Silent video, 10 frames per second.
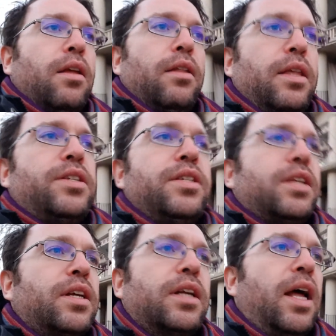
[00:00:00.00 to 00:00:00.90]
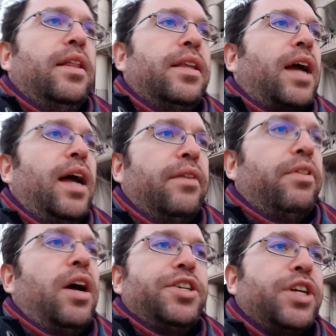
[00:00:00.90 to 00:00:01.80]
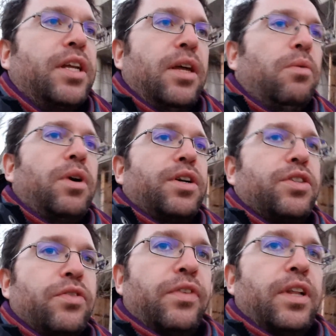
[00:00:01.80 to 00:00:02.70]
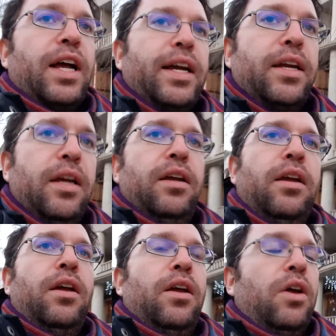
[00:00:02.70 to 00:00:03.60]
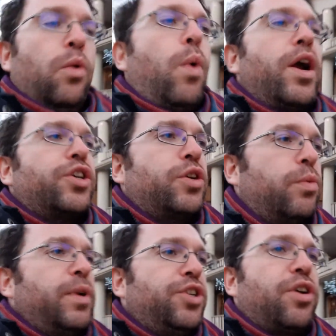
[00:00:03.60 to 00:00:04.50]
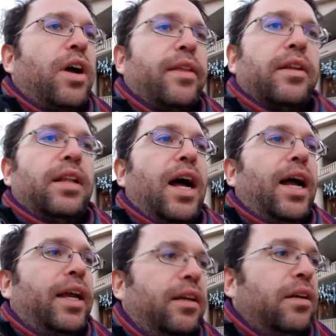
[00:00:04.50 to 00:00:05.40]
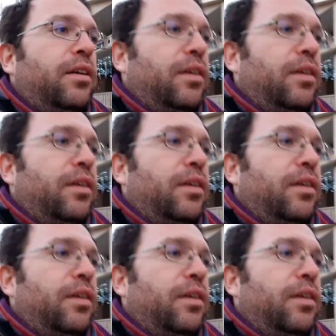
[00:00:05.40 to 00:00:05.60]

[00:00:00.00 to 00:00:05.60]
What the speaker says: this is the kind of logic that works for where should we draw the line